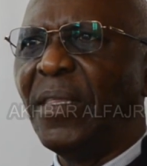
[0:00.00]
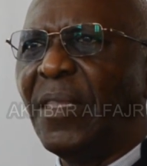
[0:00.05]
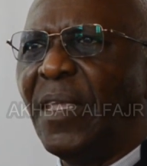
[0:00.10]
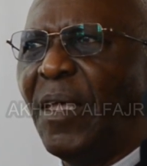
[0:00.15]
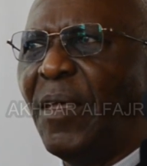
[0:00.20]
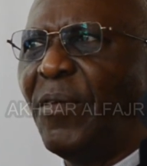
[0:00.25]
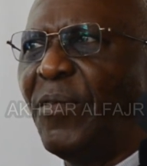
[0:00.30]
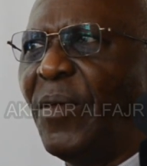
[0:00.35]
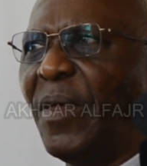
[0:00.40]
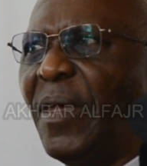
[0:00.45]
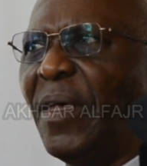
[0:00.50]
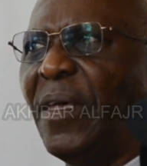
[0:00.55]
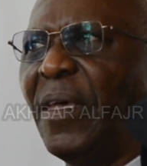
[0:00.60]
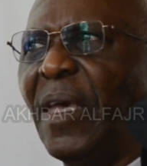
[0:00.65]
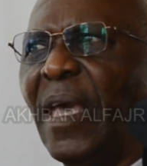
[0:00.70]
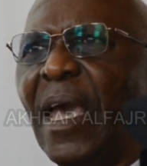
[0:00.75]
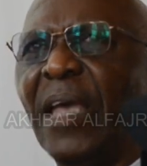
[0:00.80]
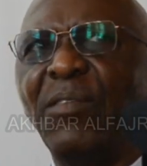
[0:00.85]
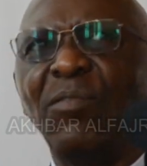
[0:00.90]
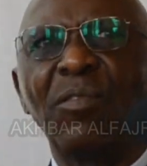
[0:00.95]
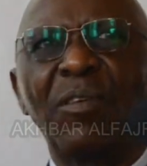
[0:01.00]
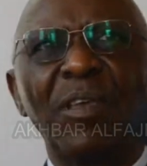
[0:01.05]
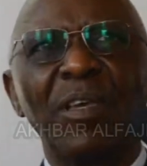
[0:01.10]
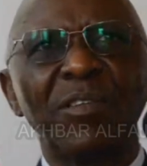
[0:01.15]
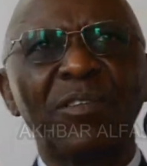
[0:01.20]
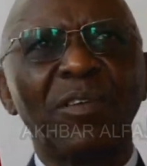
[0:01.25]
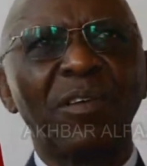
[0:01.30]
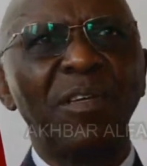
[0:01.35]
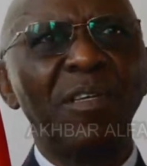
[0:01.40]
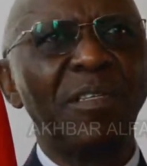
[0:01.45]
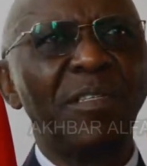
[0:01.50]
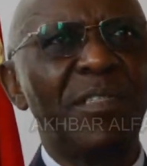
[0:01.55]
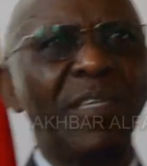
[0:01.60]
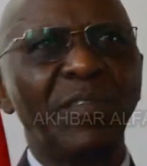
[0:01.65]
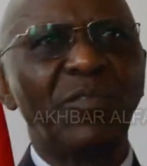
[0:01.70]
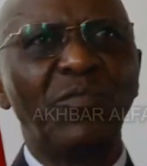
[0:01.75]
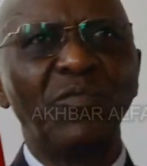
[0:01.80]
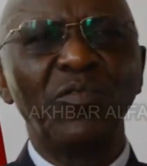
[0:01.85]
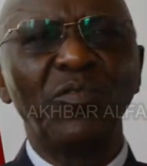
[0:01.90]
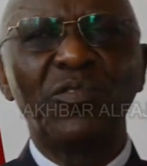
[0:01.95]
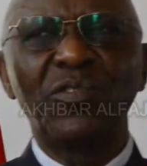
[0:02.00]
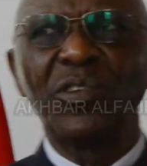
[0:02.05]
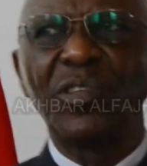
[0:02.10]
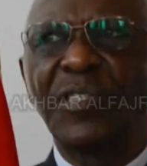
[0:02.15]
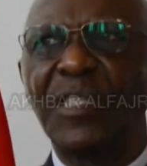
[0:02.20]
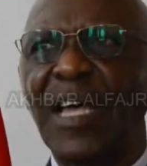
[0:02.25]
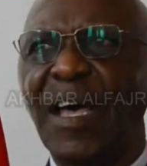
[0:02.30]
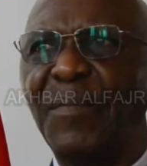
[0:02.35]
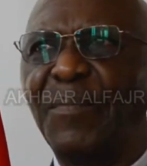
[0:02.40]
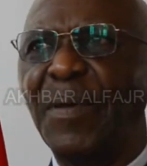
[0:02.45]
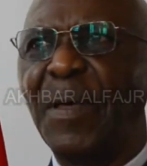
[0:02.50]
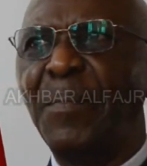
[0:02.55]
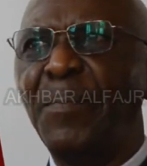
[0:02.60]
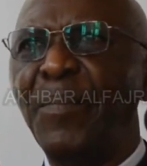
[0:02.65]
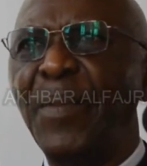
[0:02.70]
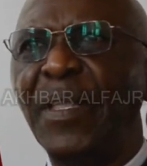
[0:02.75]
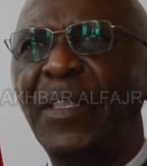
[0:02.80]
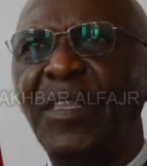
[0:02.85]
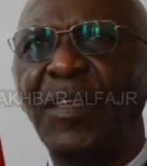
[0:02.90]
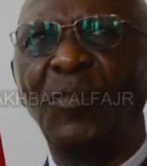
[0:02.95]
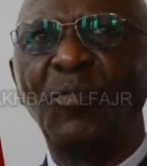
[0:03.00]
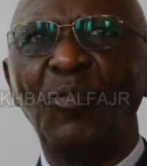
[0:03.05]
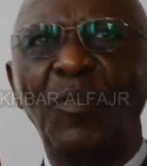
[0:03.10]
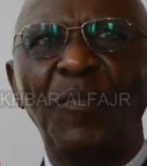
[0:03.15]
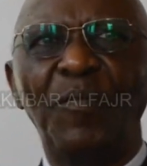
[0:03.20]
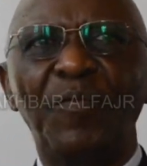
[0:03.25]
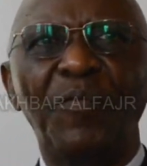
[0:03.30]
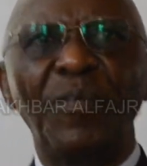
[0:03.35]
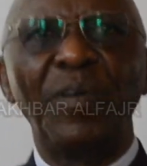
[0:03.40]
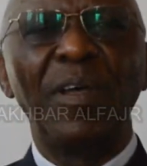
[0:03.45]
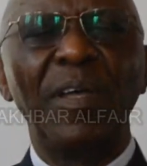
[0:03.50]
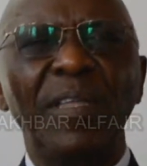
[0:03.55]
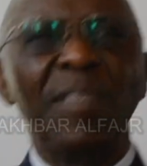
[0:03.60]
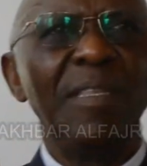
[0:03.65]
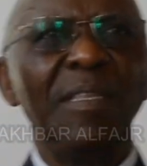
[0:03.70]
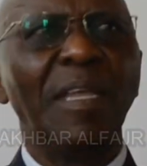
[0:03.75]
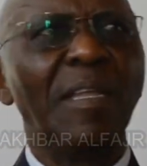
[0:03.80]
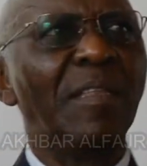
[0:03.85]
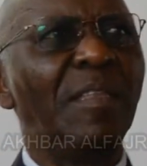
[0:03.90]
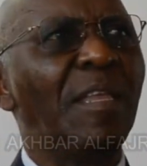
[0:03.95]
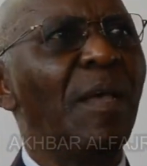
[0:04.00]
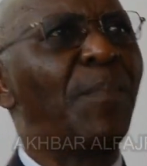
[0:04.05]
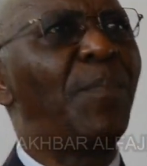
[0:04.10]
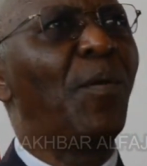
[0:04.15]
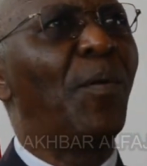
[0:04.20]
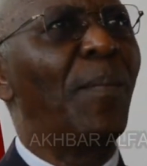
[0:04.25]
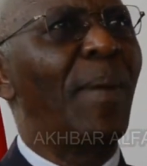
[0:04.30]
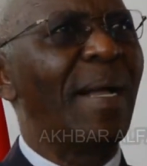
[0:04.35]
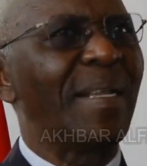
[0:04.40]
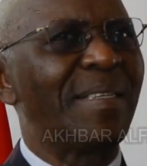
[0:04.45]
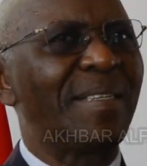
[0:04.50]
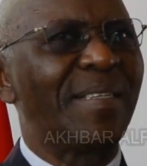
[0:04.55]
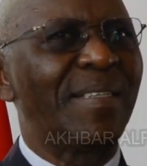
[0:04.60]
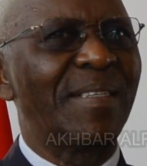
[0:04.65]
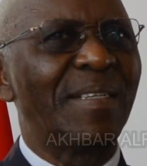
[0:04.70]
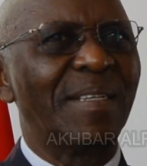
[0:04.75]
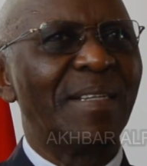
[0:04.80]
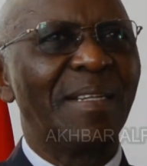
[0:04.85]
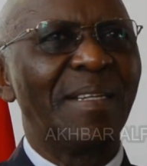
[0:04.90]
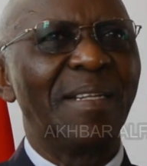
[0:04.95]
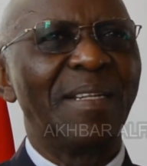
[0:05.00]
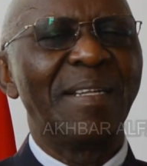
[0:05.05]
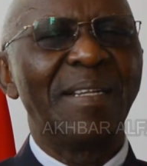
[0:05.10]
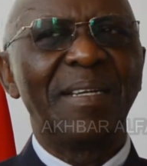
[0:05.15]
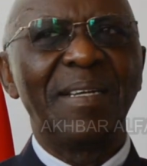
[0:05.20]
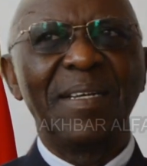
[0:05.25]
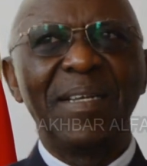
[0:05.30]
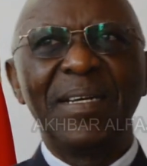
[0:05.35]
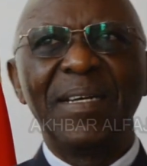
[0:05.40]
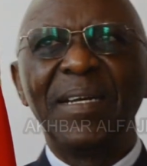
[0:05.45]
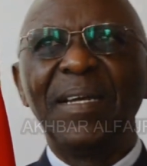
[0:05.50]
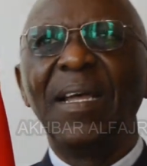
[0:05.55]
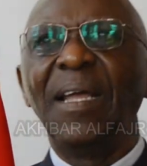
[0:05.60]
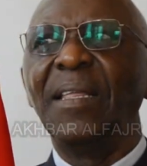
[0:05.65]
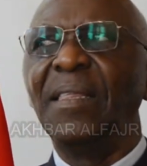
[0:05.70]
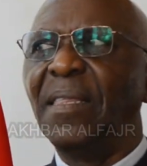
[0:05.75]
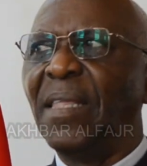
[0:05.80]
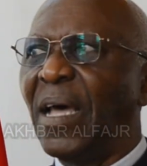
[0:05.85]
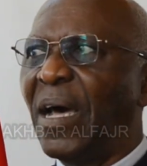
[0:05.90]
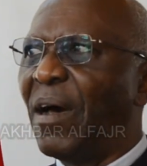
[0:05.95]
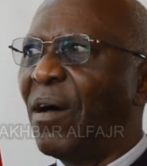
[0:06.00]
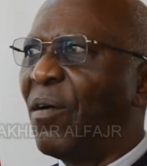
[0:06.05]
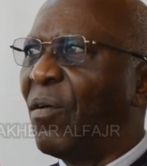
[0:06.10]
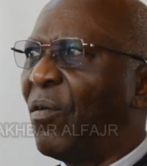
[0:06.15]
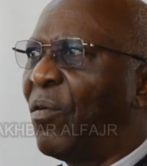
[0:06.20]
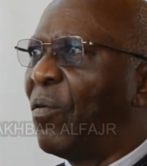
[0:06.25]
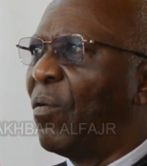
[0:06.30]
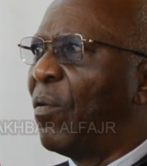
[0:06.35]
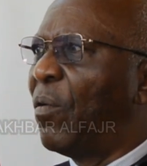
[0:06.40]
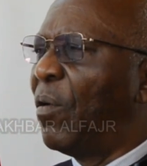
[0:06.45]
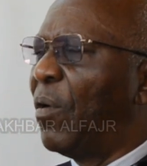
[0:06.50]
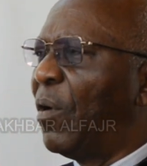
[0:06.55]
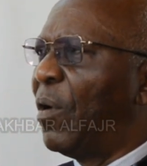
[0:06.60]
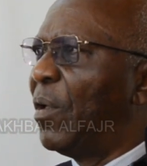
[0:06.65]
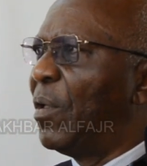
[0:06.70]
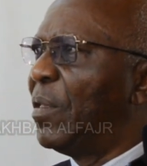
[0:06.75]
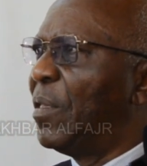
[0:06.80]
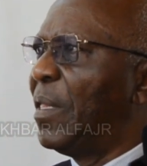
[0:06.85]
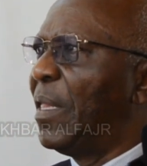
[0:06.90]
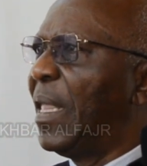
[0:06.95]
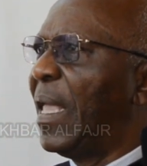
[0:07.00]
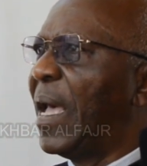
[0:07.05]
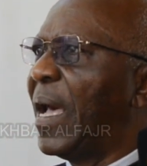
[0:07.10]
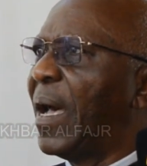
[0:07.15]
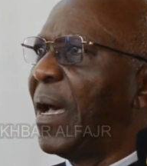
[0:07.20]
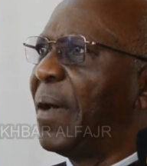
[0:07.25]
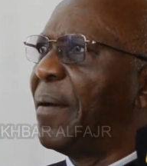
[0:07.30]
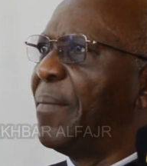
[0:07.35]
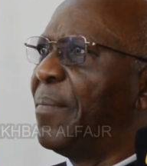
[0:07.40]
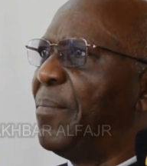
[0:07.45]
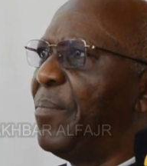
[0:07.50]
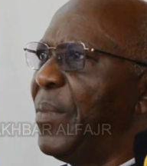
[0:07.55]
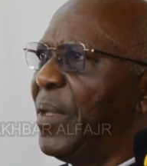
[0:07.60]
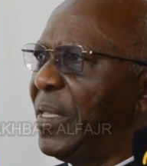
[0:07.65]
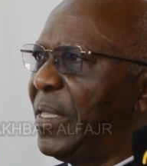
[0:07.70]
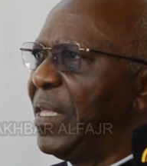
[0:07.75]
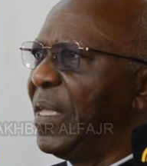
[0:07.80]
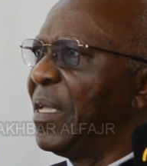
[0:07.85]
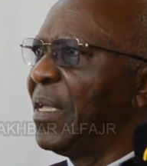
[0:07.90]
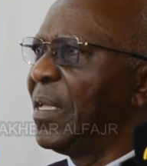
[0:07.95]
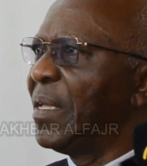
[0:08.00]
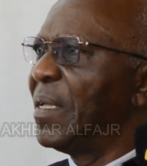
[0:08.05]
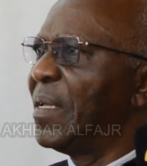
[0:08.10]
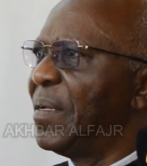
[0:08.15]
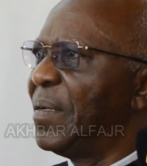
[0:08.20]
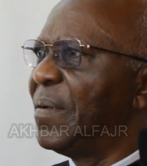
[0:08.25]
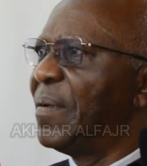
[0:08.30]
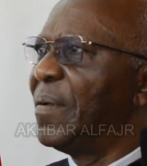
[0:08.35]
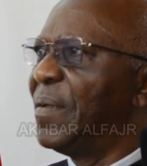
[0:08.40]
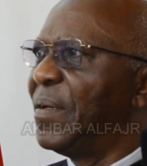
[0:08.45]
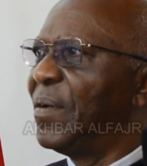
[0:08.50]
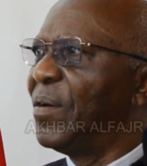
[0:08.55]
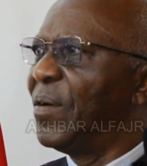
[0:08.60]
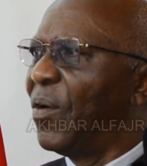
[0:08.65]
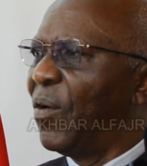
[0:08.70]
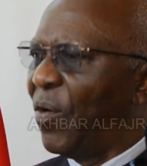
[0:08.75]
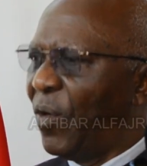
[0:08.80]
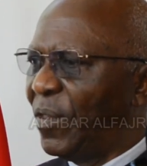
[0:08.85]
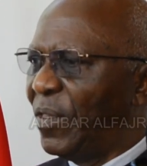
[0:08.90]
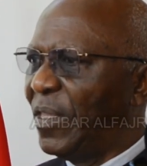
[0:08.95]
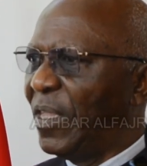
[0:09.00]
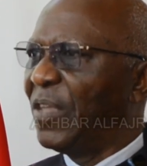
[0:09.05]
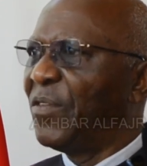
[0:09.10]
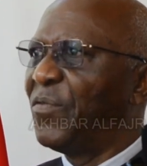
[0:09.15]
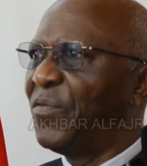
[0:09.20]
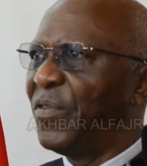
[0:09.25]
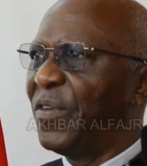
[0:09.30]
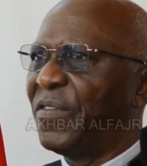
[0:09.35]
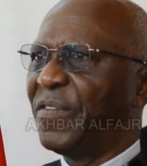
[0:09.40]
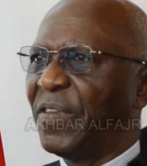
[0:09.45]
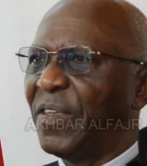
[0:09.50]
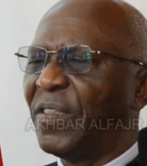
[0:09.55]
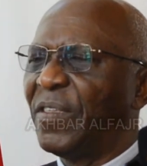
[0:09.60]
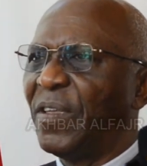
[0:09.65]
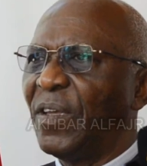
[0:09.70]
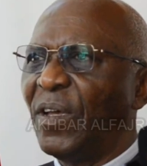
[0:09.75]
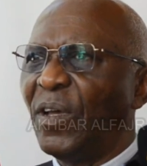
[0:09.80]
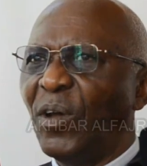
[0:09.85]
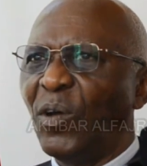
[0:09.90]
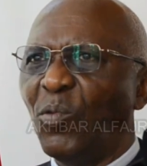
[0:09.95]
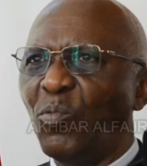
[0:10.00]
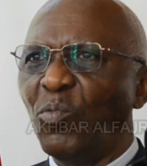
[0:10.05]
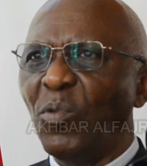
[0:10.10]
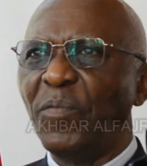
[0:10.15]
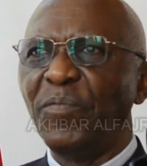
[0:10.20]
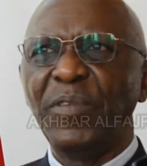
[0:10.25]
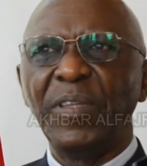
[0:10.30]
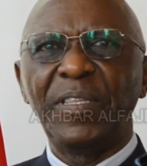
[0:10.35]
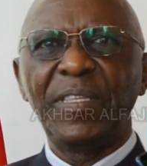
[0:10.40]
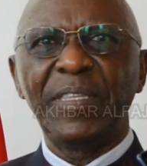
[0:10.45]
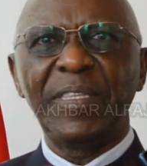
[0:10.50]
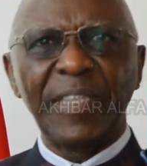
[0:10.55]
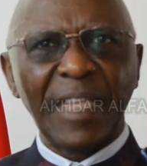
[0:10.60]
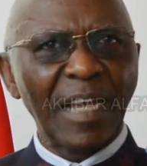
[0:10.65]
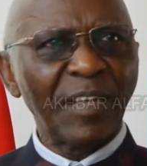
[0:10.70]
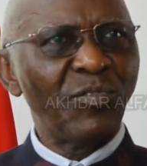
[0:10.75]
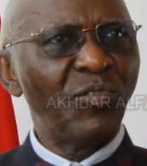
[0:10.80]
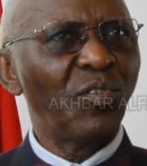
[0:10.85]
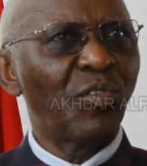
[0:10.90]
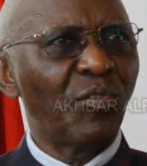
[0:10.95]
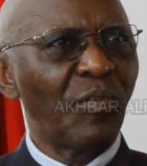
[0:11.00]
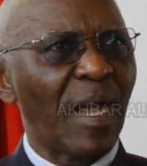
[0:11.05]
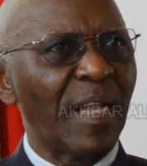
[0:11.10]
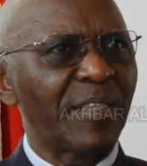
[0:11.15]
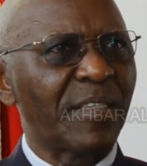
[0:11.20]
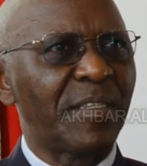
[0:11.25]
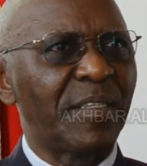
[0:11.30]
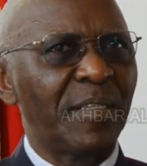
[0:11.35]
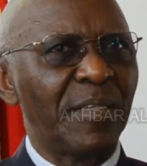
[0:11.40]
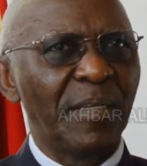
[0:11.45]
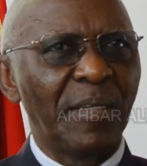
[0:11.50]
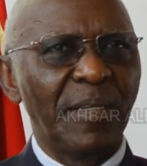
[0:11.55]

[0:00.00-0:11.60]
The education institutions have been meeting with the diplomats. Now they are meeting on this visit with the technocrats,